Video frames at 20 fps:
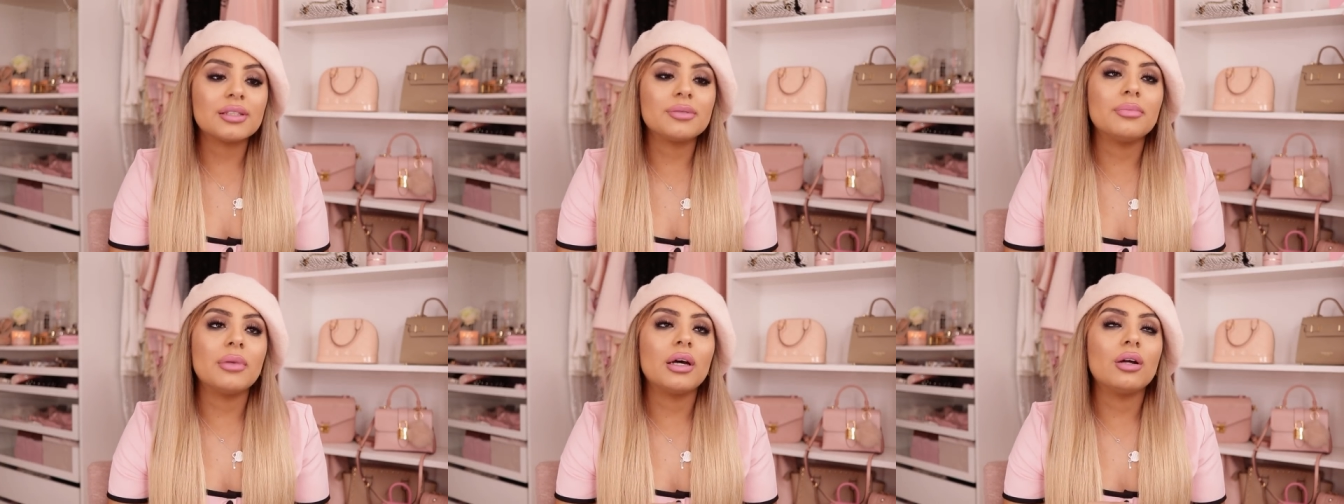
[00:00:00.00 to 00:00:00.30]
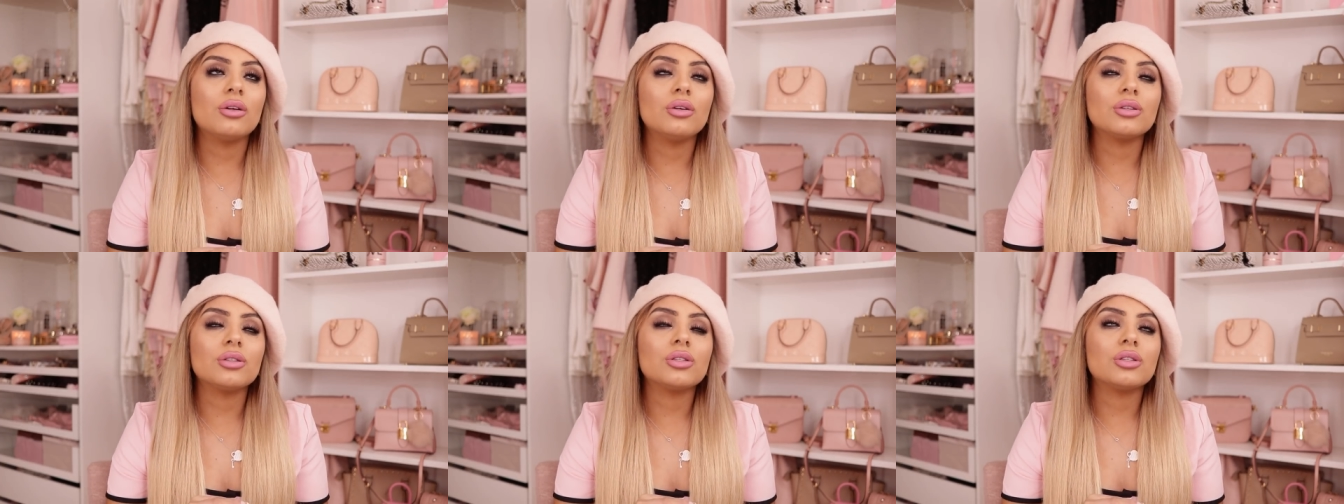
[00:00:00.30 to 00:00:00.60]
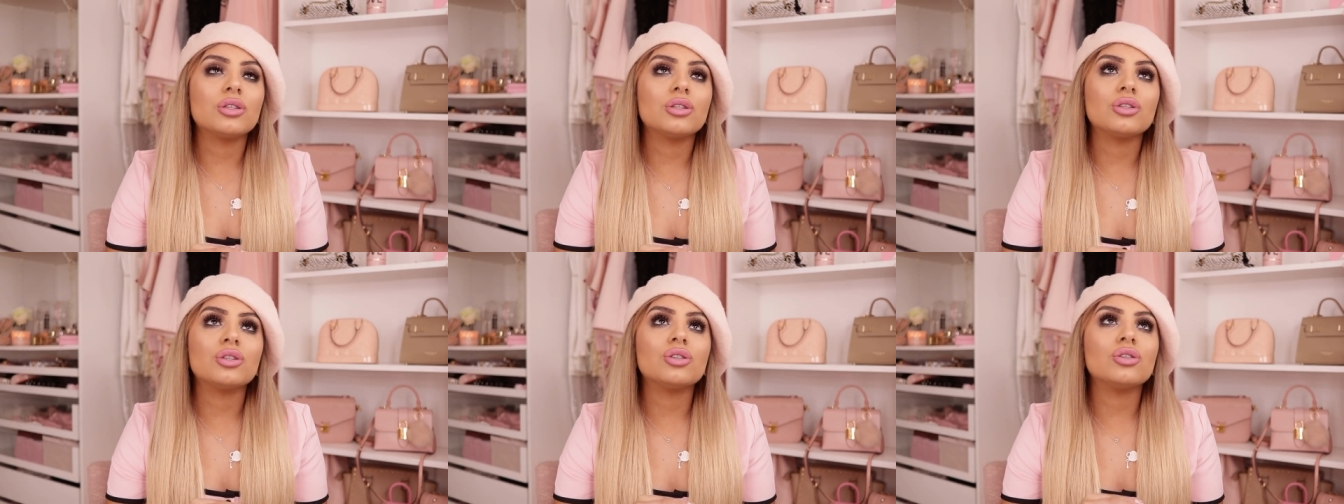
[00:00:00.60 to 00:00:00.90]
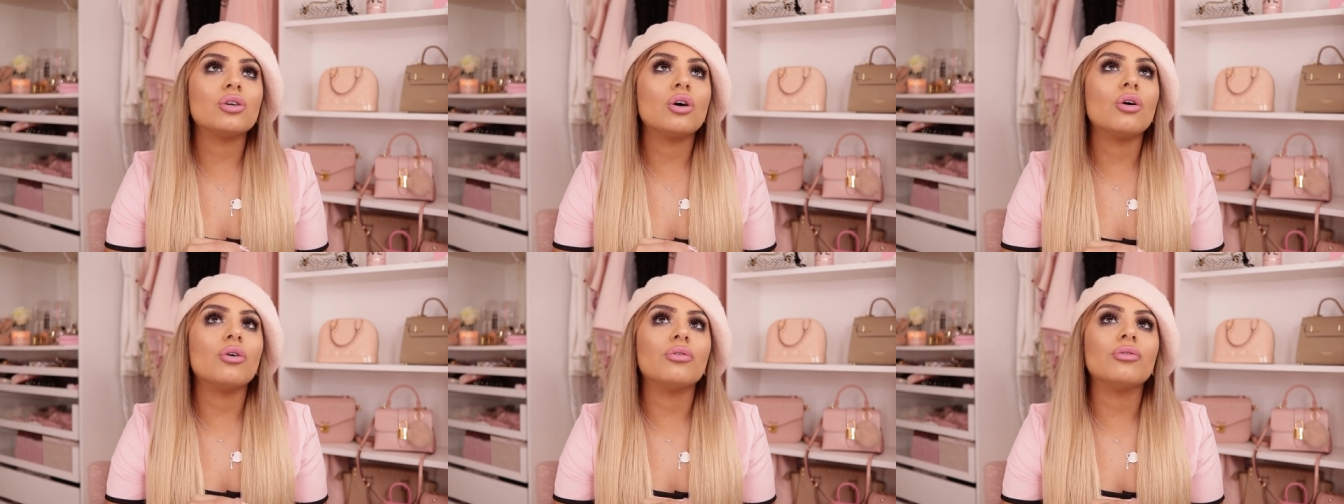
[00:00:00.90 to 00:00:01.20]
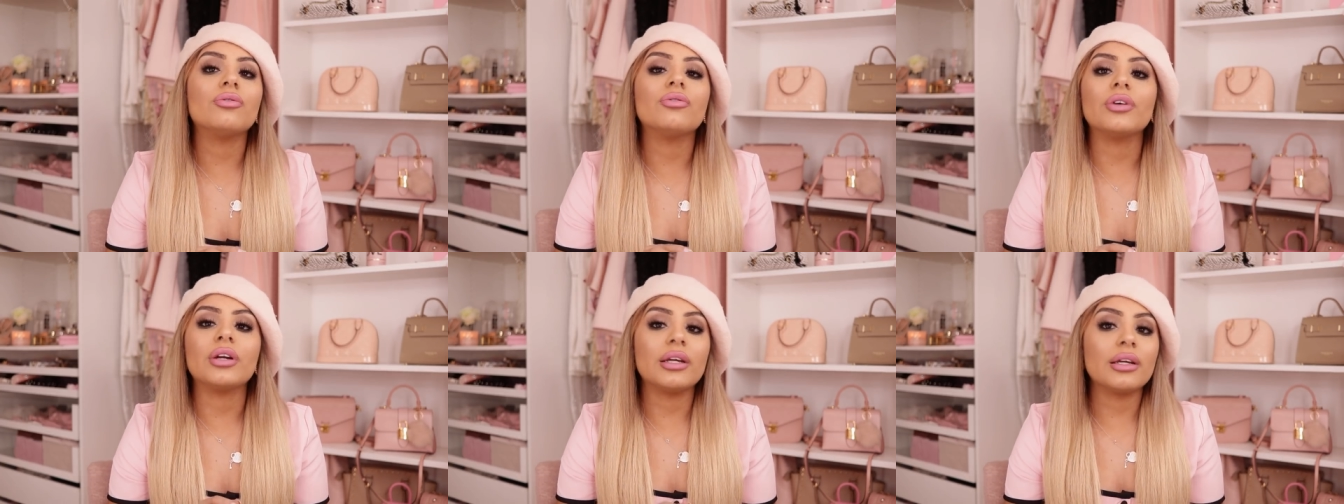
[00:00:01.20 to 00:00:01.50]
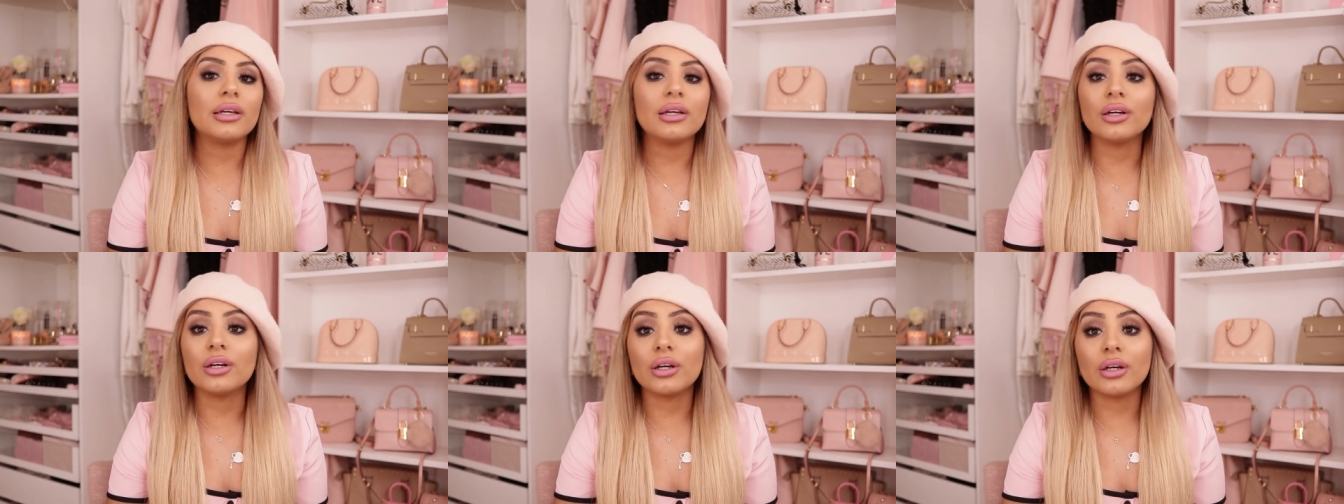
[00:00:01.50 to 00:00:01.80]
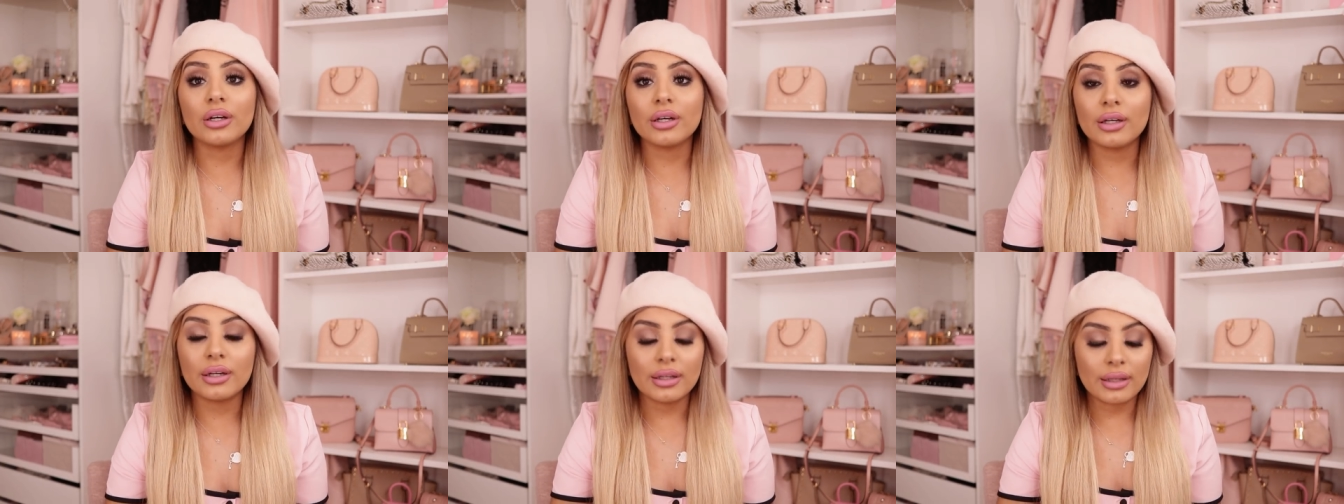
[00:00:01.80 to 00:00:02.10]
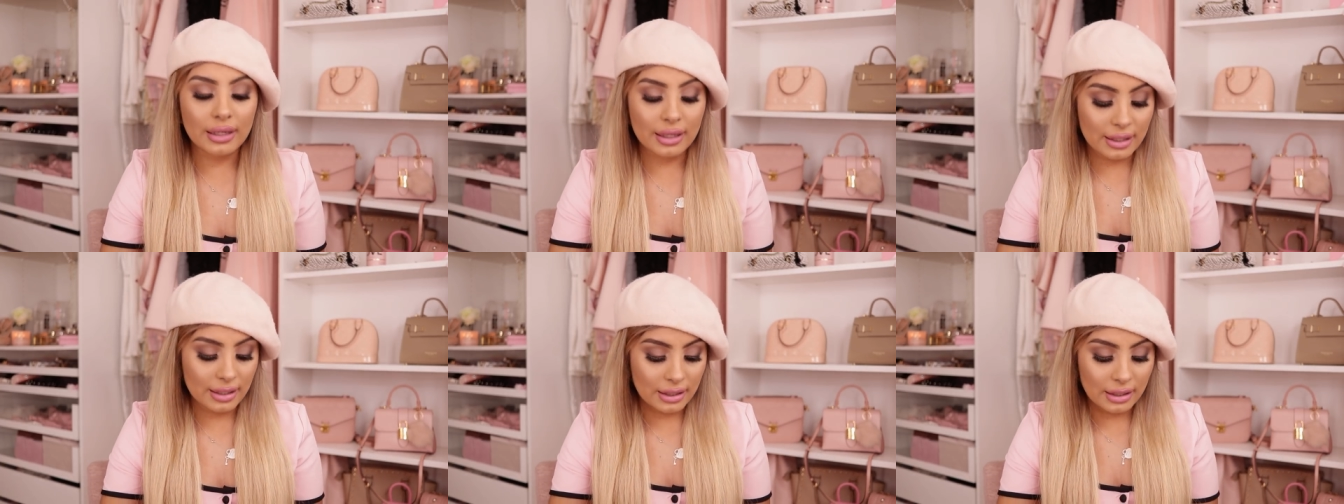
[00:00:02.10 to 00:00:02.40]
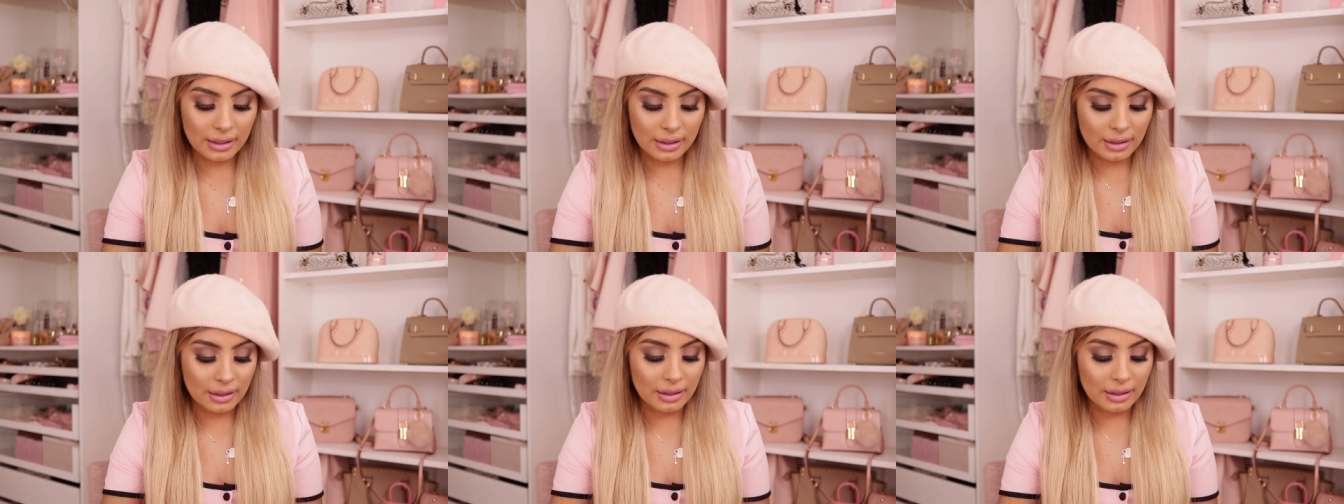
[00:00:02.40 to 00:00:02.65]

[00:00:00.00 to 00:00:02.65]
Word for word: smells so freaking good like